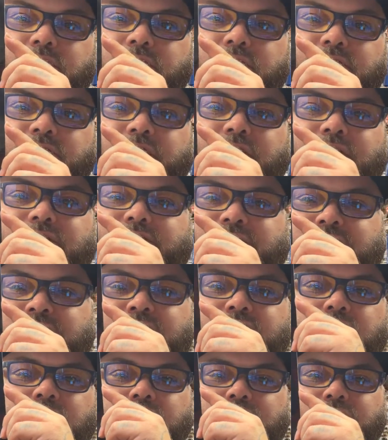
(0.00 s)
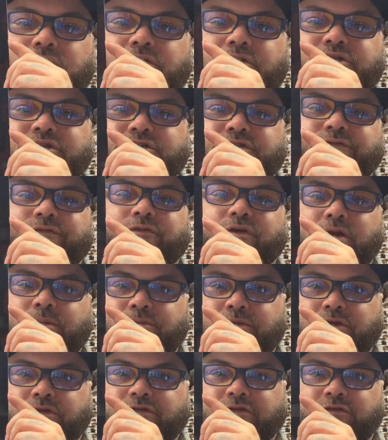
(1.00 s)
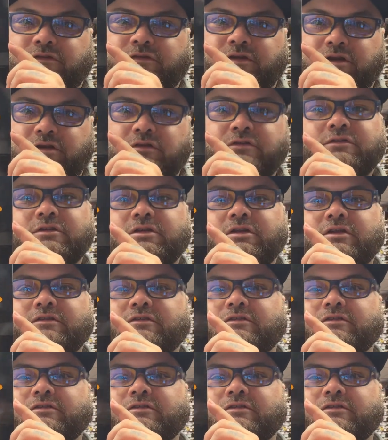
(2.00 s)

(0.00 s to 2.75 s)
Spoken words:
It's like a decal. You could just frame this instead of using it as a